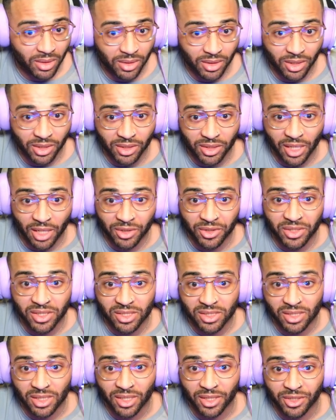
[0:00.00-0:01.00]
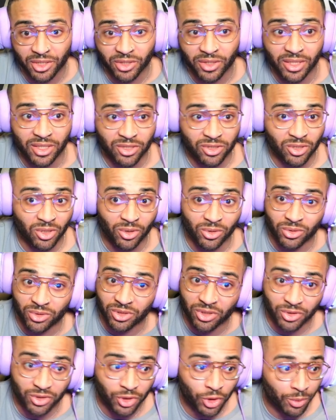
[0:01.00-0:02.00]
now you can see that you're in a circle.
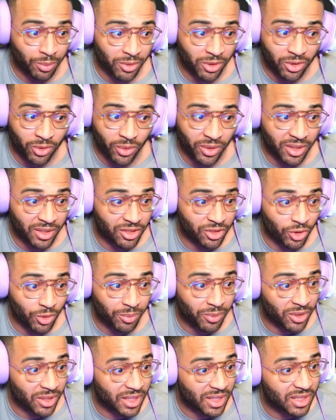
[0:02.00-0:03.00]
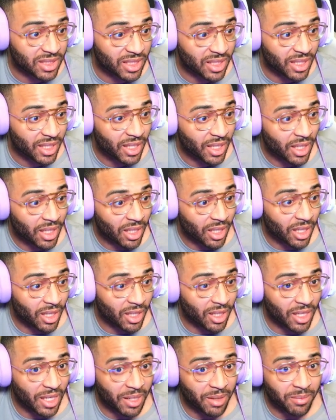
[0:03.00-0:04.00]
So super quick, super easy,
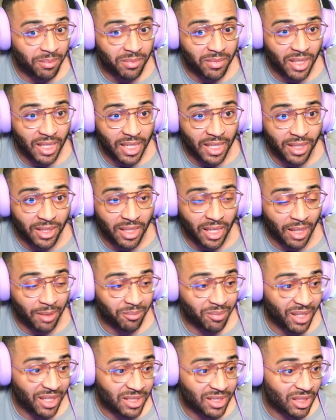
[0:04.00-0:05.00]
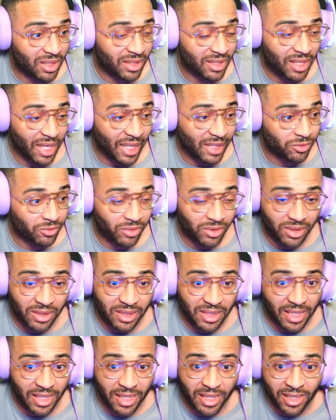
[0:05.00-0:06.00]
and basically that's
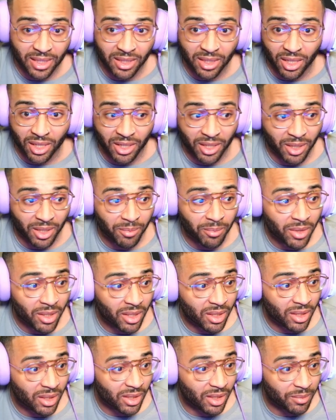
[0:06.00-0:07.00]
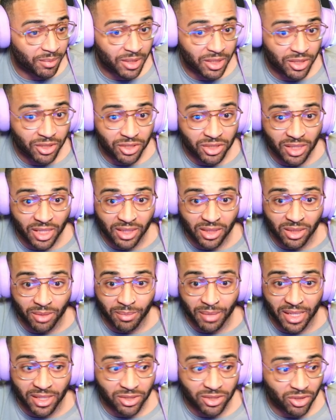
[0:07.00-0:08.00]
really it. Let me just take the
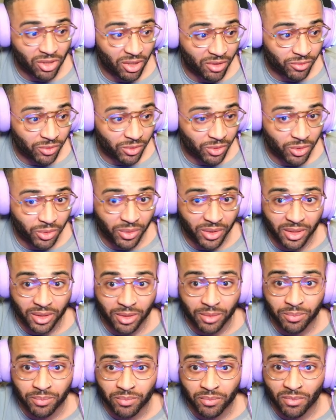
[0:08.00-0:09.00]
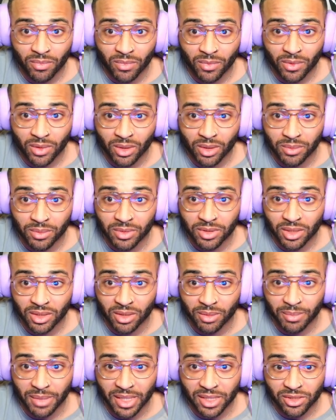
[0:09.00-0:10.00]
mask off real quick. Let me take
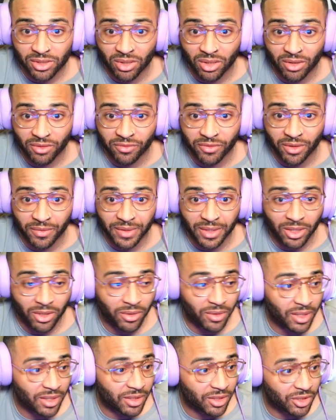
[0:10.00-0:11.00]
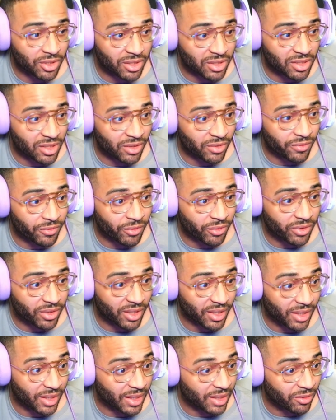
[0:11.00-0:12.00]
the mask off. There we go, and then you can see the full
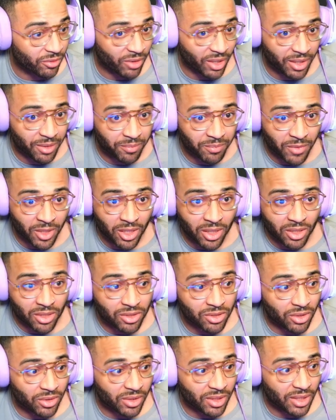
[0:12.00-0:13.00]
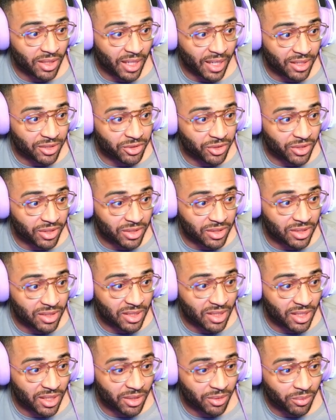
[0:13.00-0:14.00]
thing again, right? So then as you can
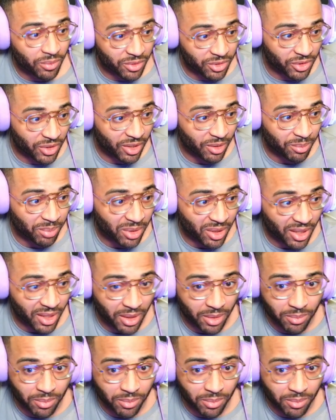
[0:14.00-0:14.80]
see, when you hit play,